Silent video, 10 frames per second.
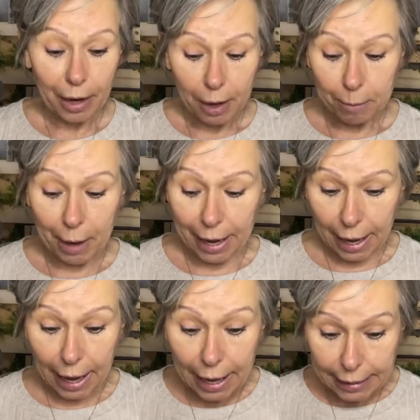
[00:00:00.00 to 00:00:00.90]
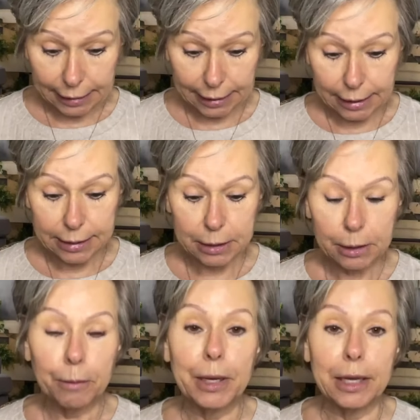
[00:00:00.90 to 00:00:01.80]
my eyelids,
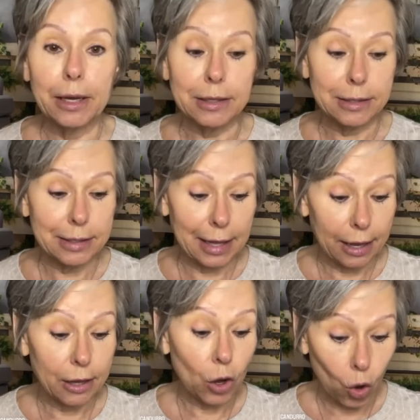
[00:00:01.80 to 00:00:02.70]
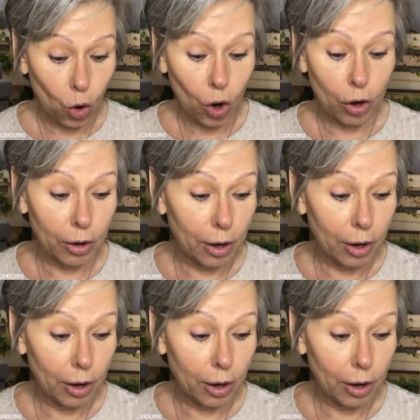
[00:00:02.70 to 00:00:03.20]
because they are